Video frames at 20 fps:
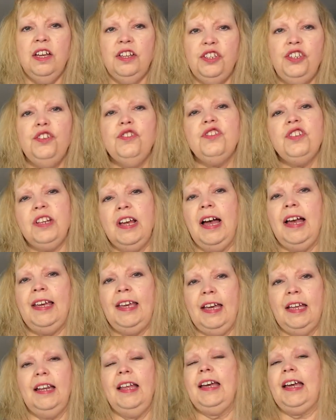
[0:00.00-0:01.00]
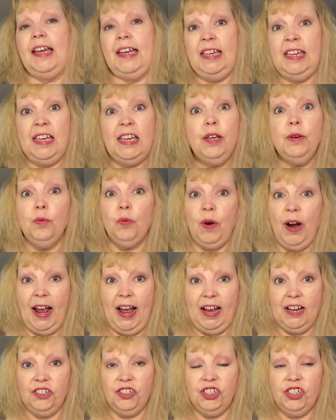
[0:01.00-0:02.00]
Usually I get like a heat
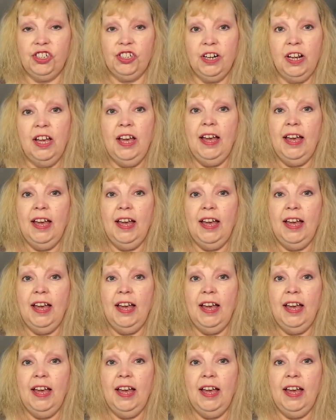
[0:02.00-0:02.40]
rash